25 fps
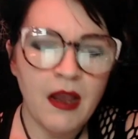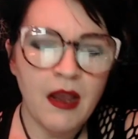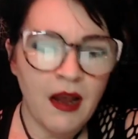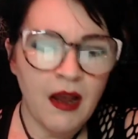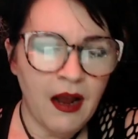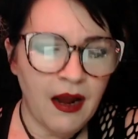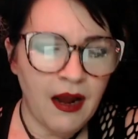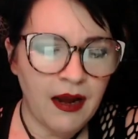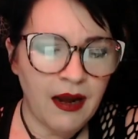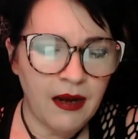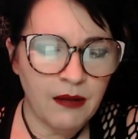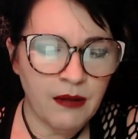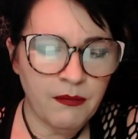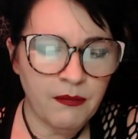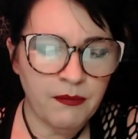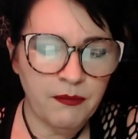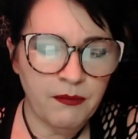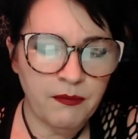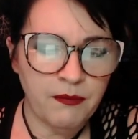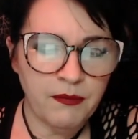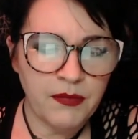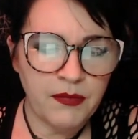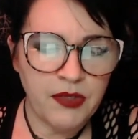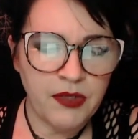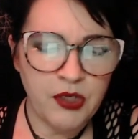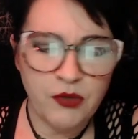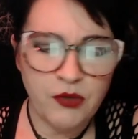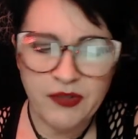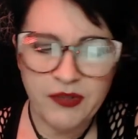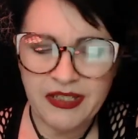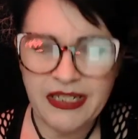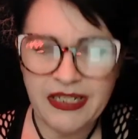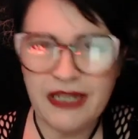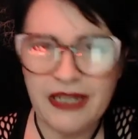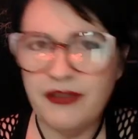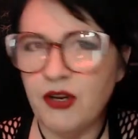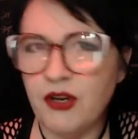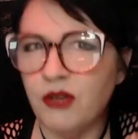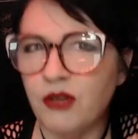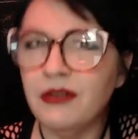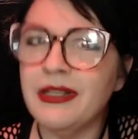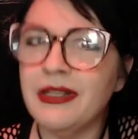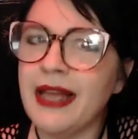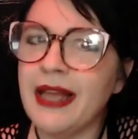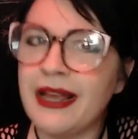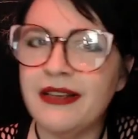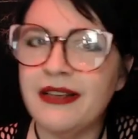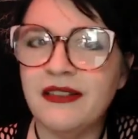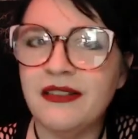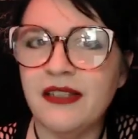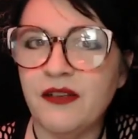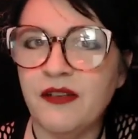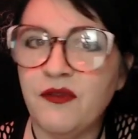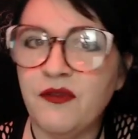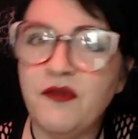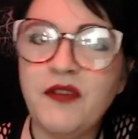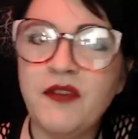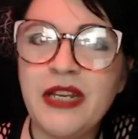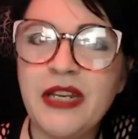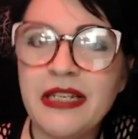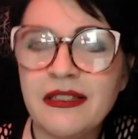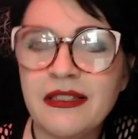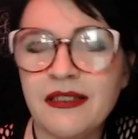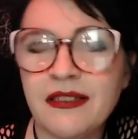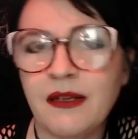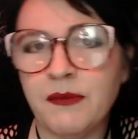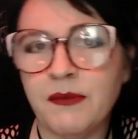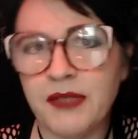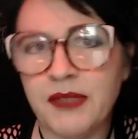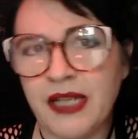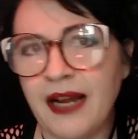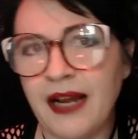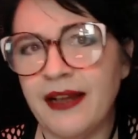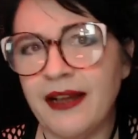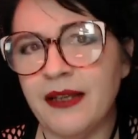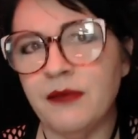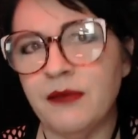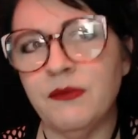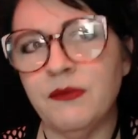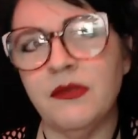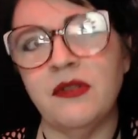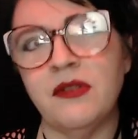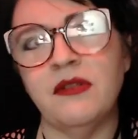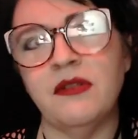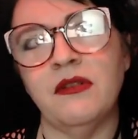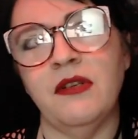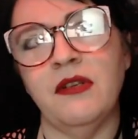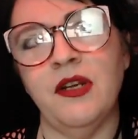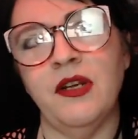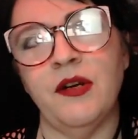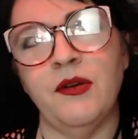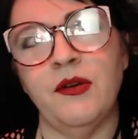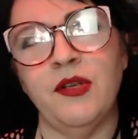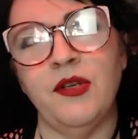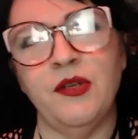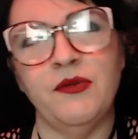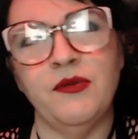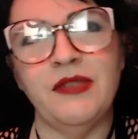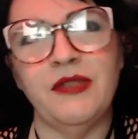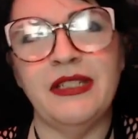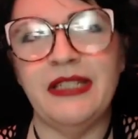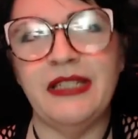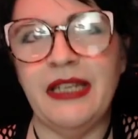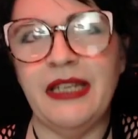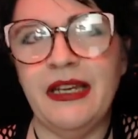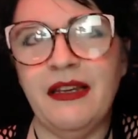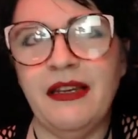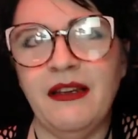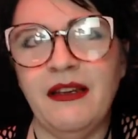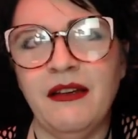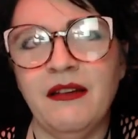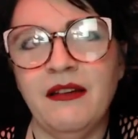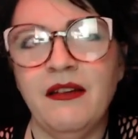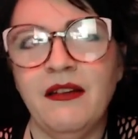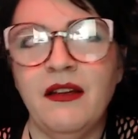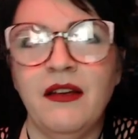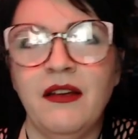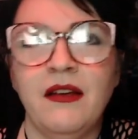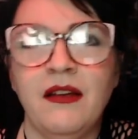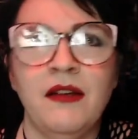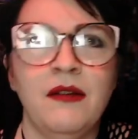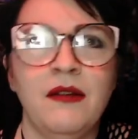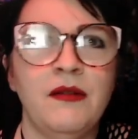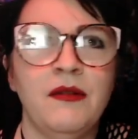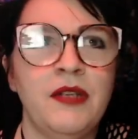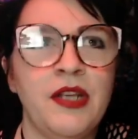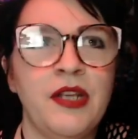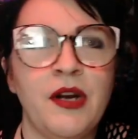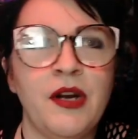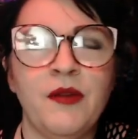You see their legs and feet sometimes. You know, you see, you know,